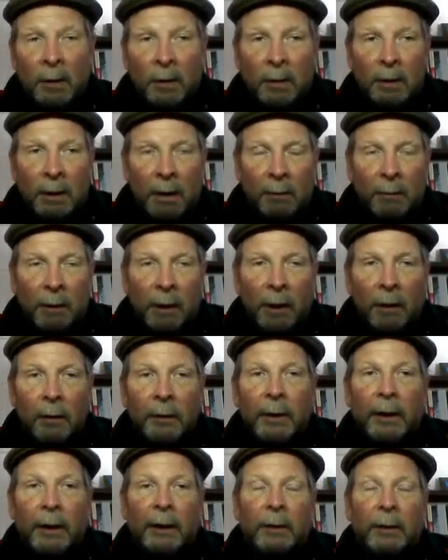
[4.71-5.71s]
Okay, we're going to look
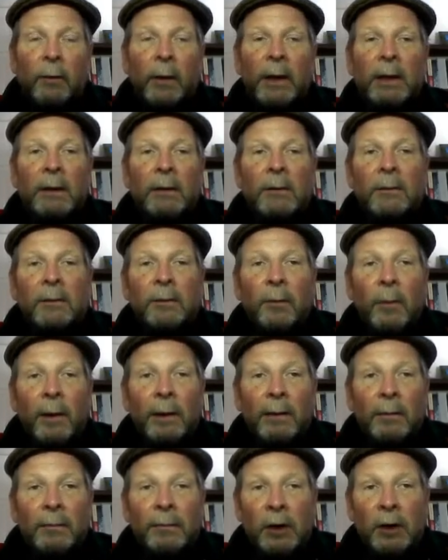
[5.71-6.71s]
at a grade
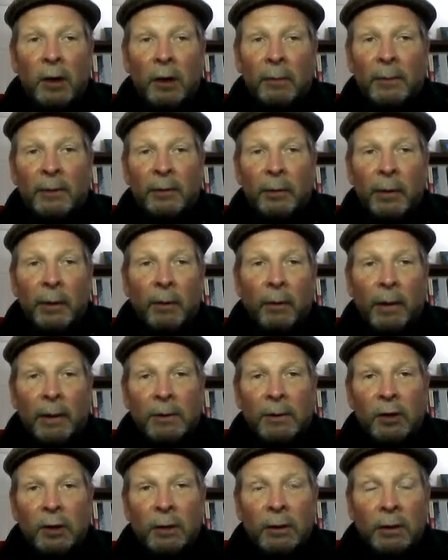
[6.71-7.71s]
12 geometry
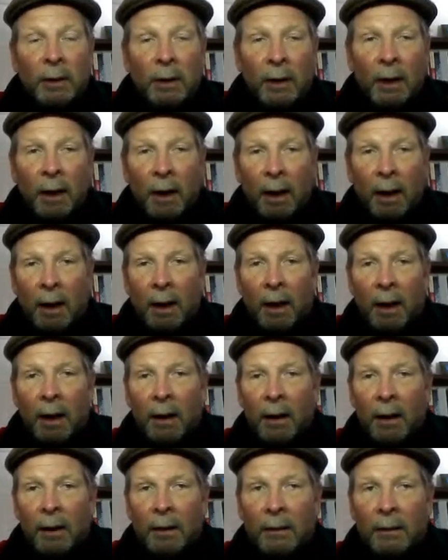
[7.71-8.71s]
question,
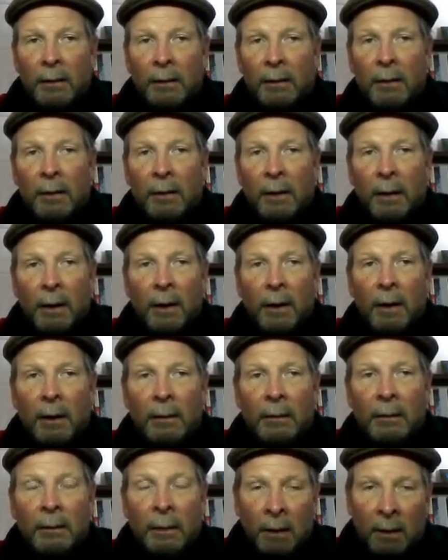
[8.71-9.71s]
and
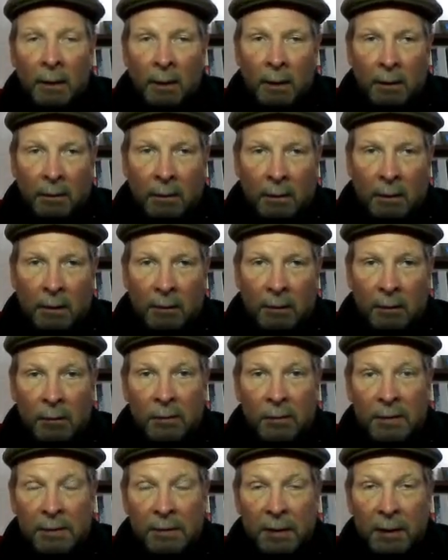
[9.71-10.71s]
it
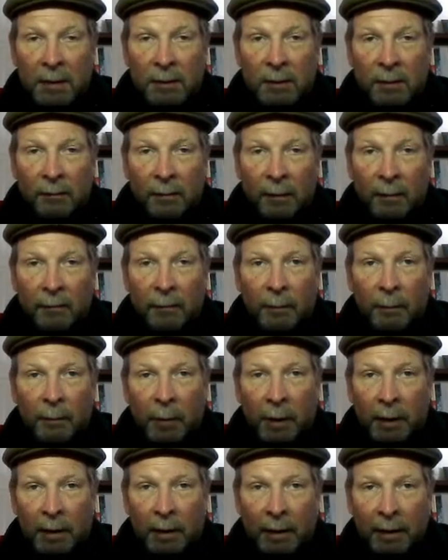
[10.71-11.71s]
uses things you've learned from
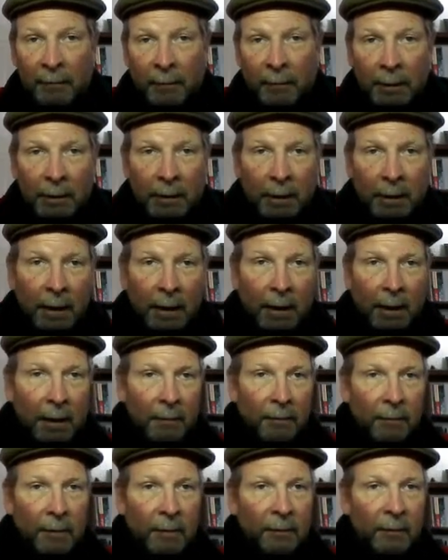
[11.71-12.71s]
grade 11 and
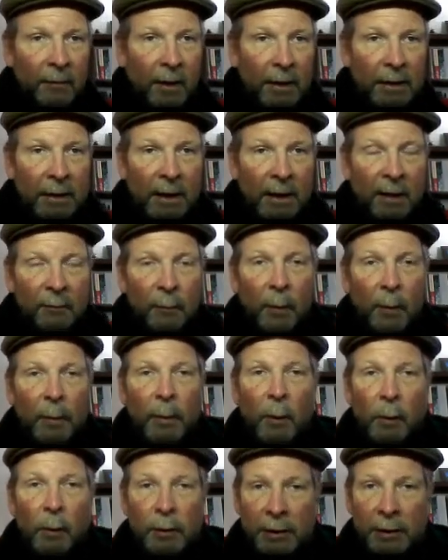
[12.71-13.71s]
this idea of
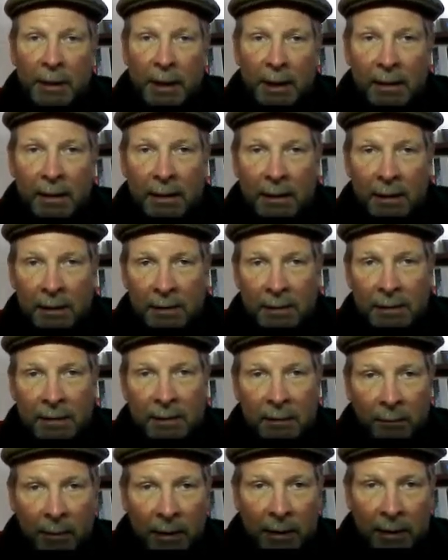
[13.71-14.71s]
proportionality and
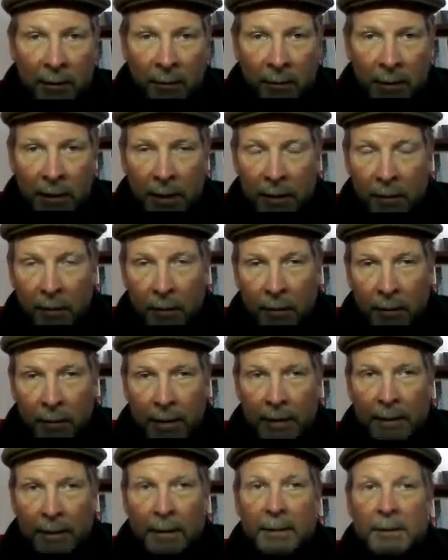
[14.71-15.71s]
similarity and all
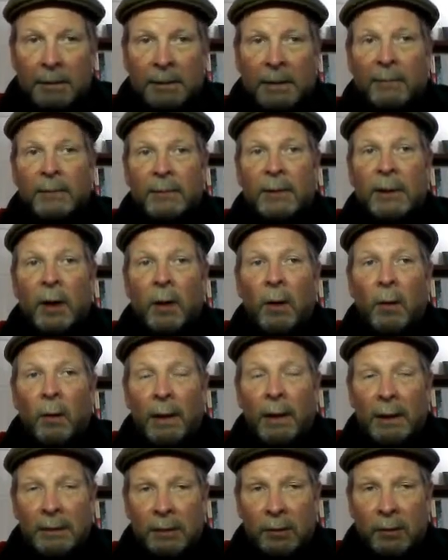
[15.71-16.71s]
that kind of stuff. So
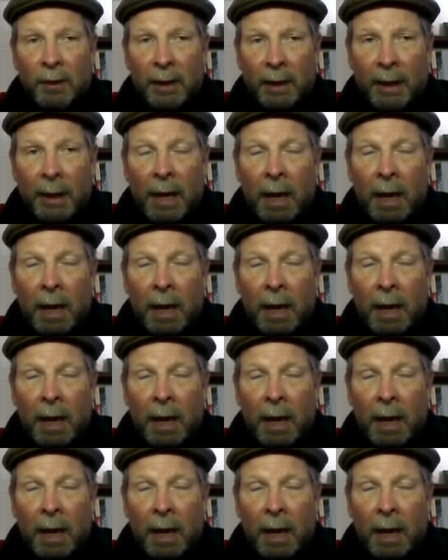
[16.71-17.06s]
let's try.